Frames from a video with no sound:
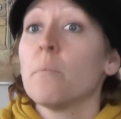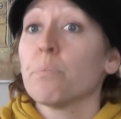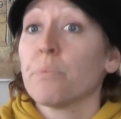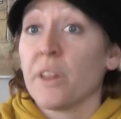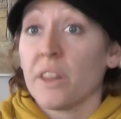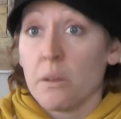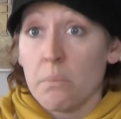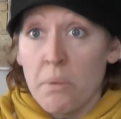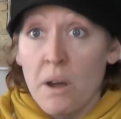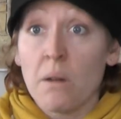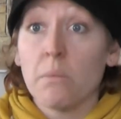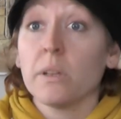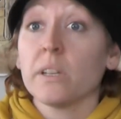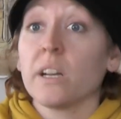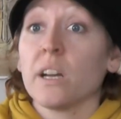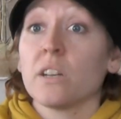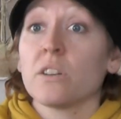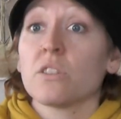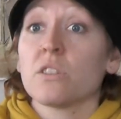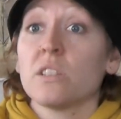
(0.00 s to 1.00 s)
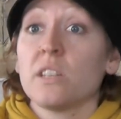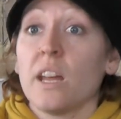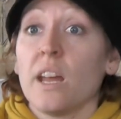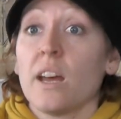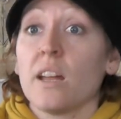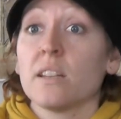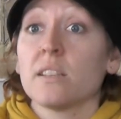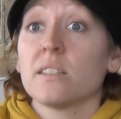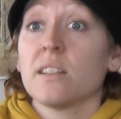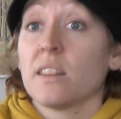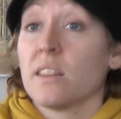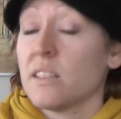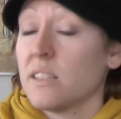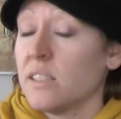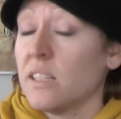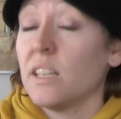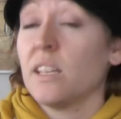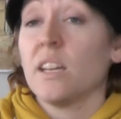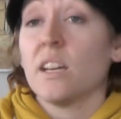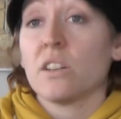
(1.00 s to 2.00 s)
that the public understands, that the
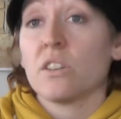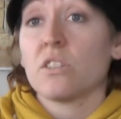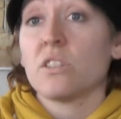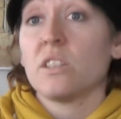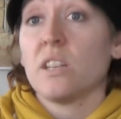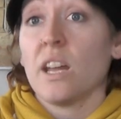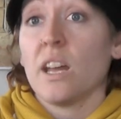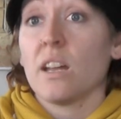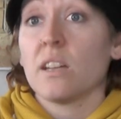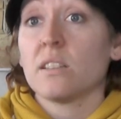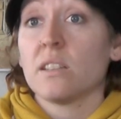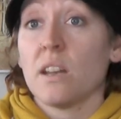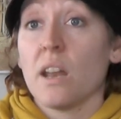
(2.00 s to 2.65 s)
city understands,